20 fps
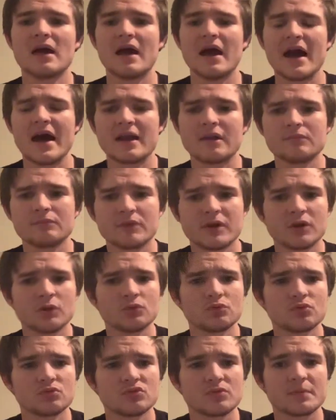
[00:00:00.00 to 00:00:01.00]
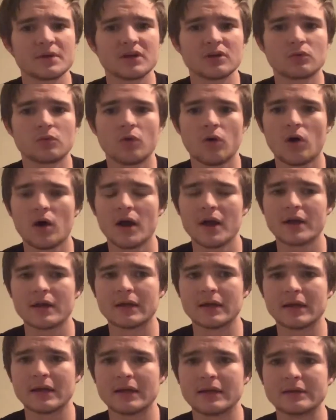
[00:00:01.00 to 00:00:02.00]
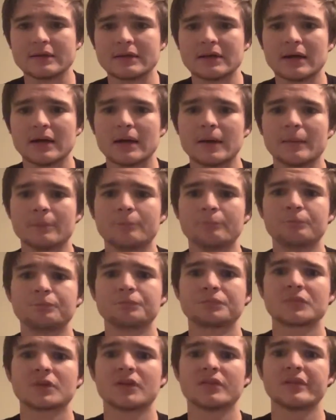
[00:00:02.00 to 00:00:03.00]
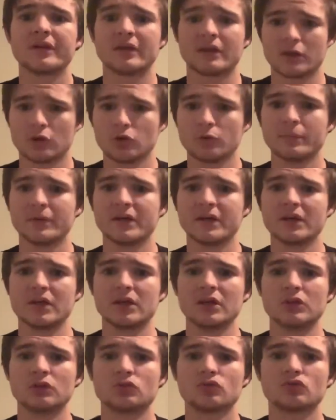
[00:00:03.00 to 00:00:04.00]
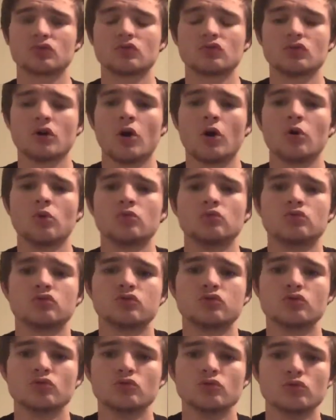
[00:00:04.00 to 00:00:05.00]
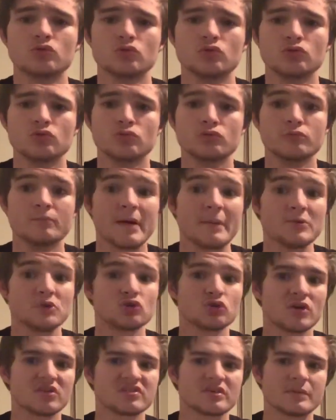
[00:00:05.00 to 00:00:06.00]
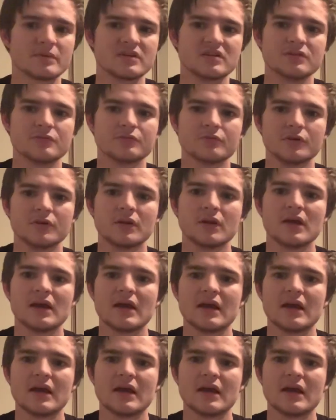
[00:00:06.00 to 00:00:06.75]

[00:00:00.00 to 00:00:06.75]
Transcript: Adam Reynolds was a bit quiet, and I think he'll be told to maybe try something different.